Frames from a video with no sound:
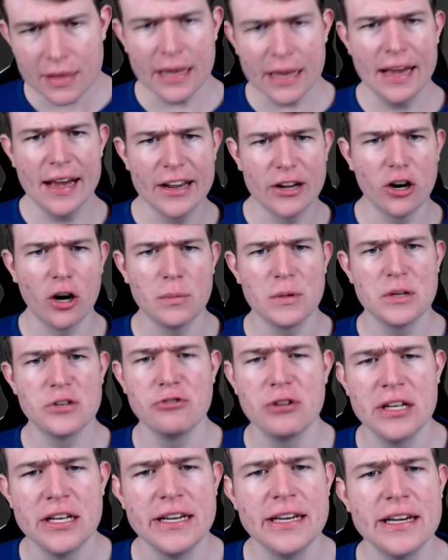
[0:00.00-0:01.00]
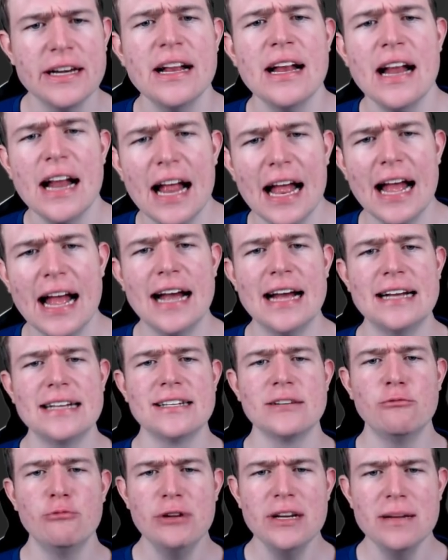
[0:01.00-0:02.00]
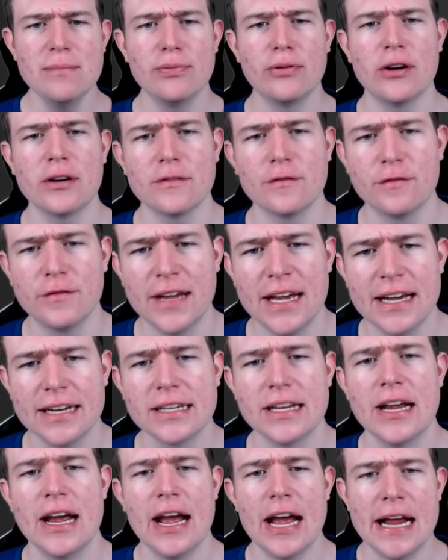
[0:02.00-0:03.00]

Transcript: a Goblin Drill here. And a really important fact